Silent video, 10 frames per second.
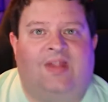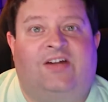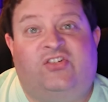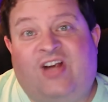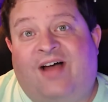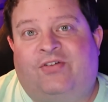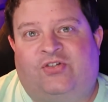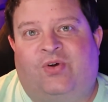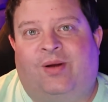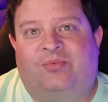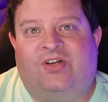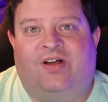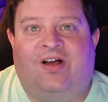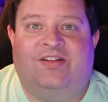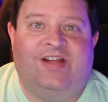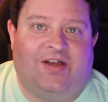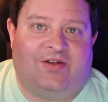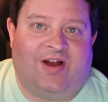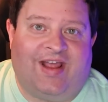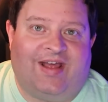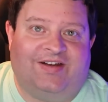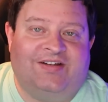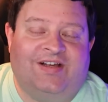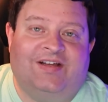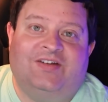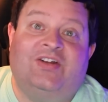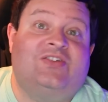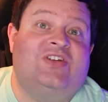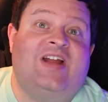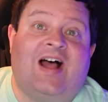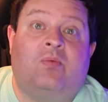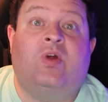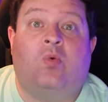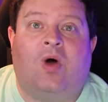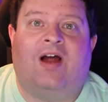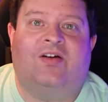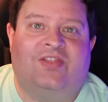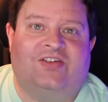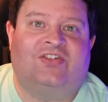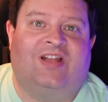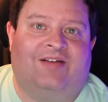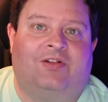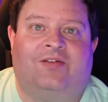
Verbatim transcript: JavaScript, on the other hand, does not require this level of